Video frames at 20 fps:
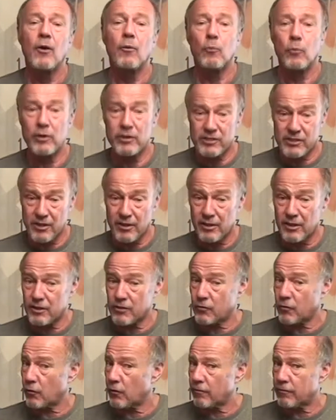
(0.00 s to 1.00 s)
We sell
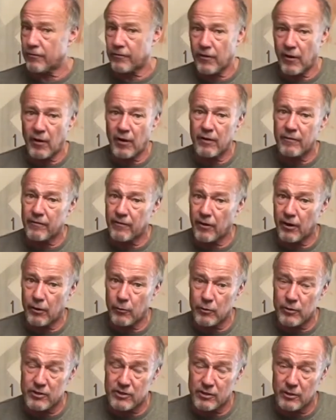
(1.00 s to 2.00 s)
these for a very, very
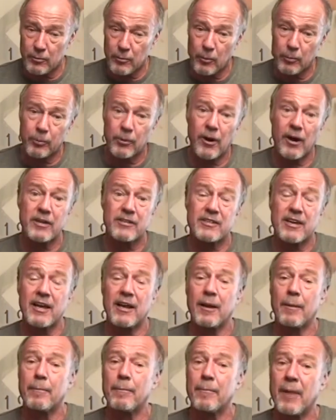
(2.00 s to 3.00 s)
reasonable price,
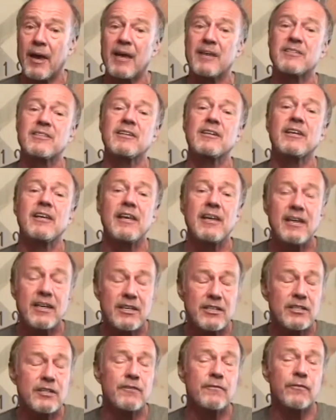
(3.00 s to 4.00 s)
and it makes it
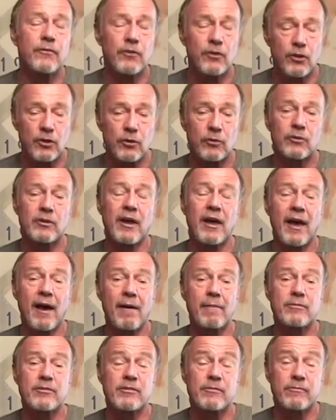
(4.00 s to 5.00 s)
easy for you to
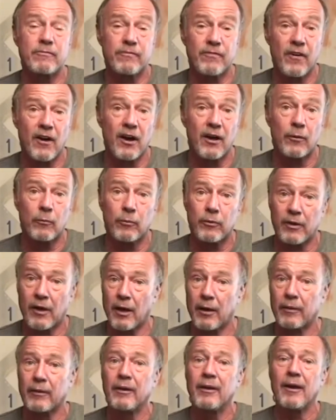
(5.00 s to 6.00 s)
have some fun
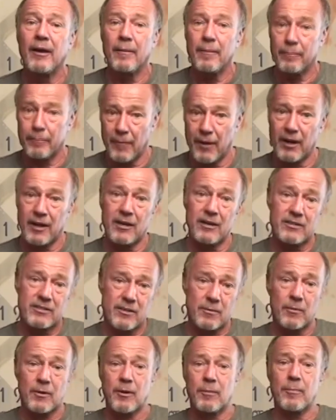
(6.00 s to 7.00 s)
without making
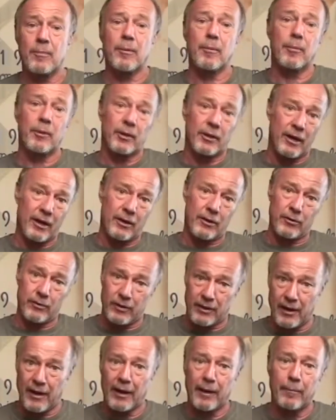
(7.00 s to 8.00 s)
some commitment like you're
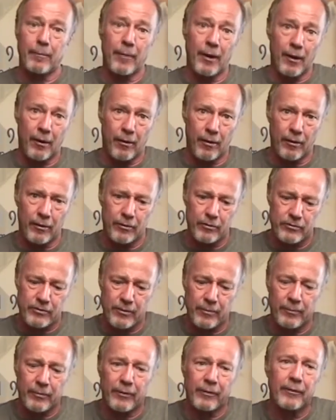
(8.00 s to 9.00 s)
getting married or
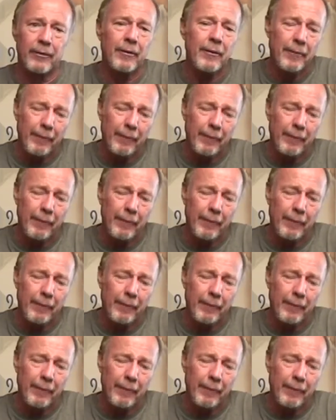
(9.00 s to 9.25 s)
something.